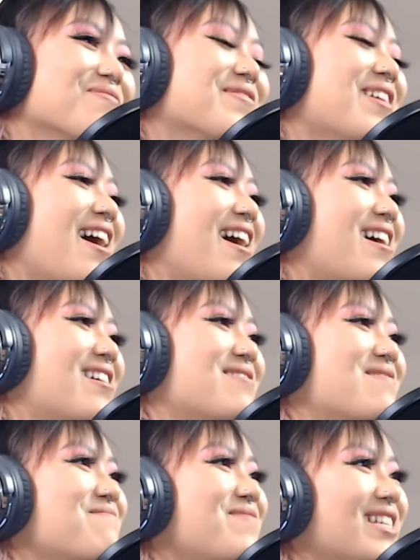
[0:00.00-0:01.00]

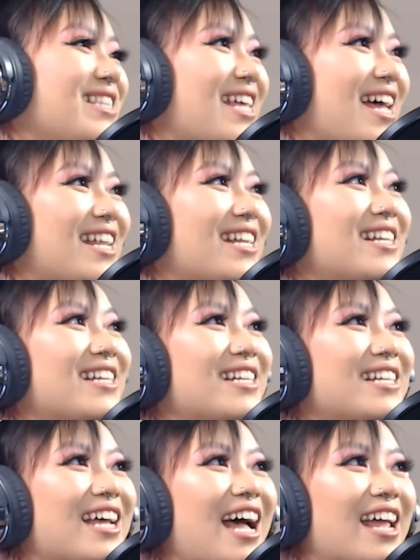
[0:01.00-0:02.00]
But then
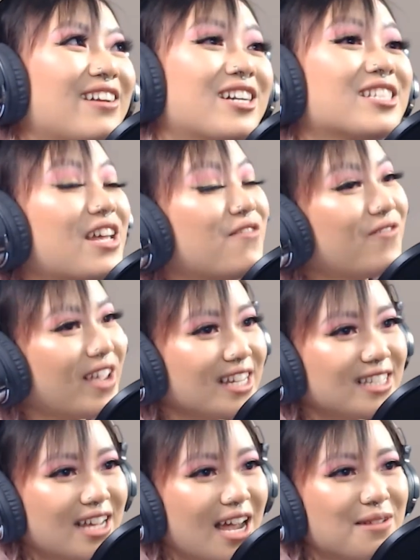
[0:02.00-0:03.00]
because I
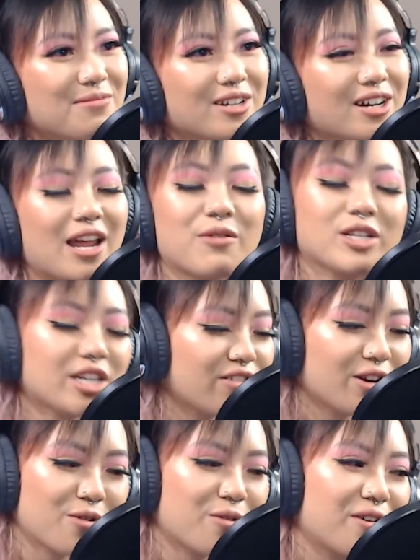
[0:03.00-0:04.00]
FaceTimed her. I wish I
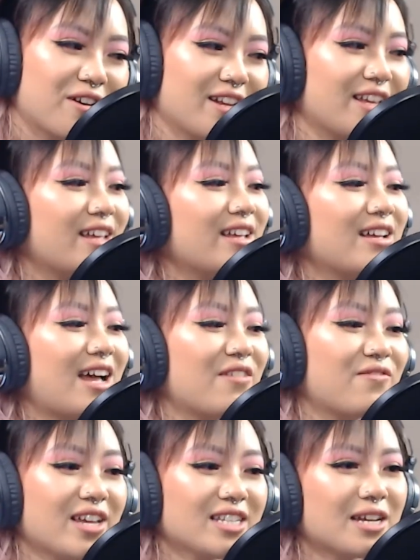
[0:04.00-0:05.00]
recorded it. I
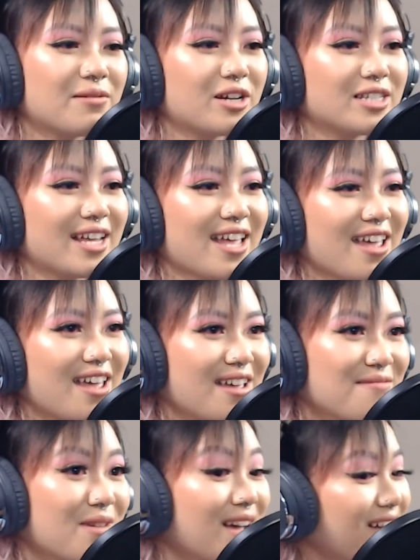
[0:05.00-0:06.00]
FaceTimed her. I was like, hey,
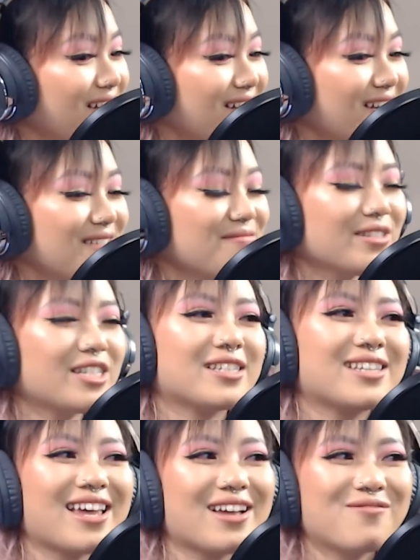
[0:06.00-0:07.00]
Mom. She's
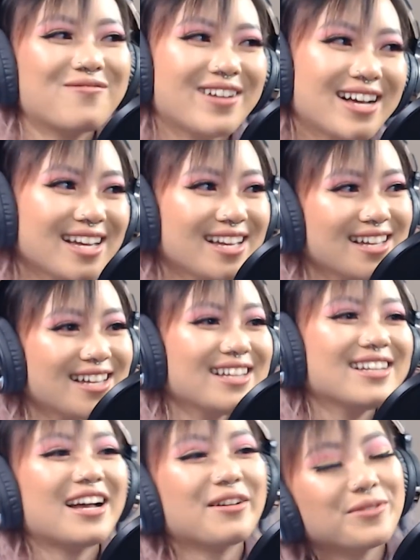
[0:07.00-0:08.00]
like, what? I
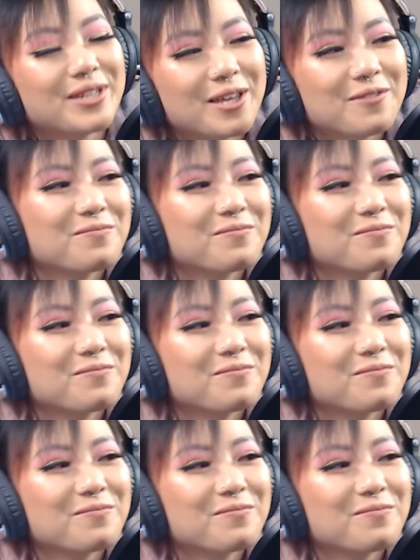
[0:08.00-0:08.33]
was like,